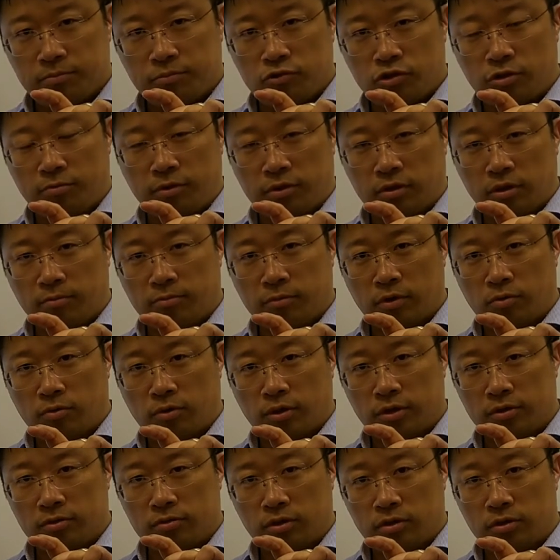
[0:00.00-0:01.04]
tubing number
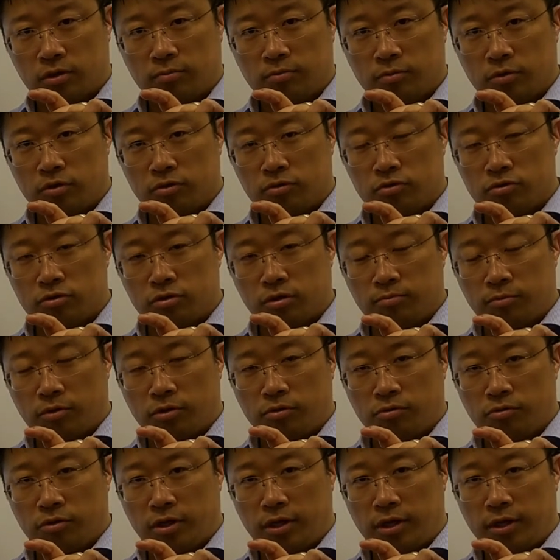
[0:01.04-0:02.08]
1 and number 2, number
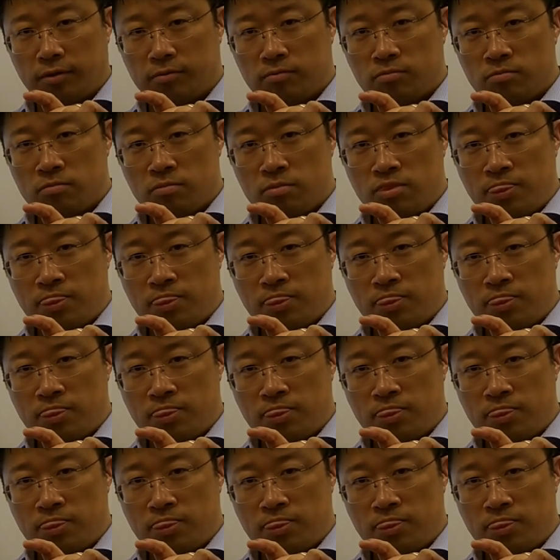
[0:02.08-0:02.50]
3.